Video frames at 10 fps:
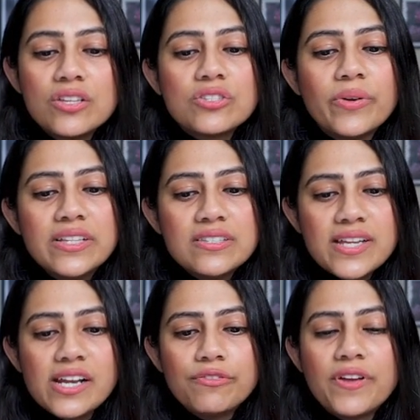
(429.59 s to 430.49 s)
So
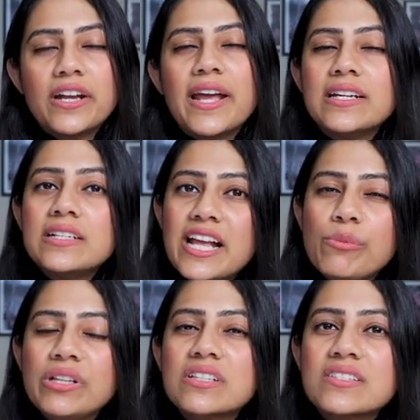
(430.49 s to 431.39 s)
instead, if I write, tell
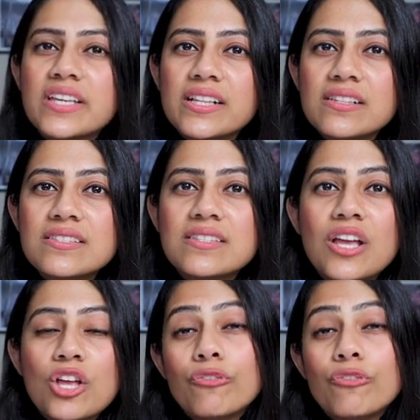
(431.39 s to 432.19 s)
me the skills